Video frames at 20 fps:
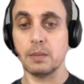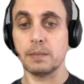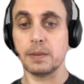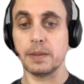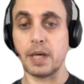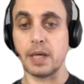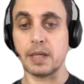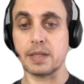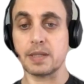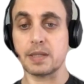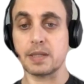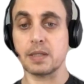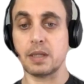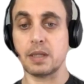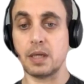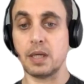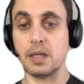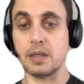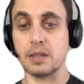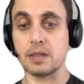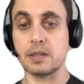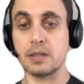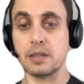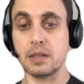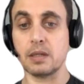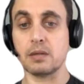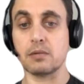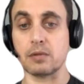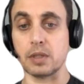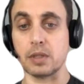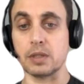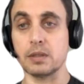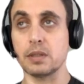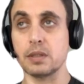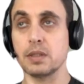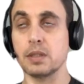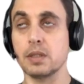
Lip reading: plus a secret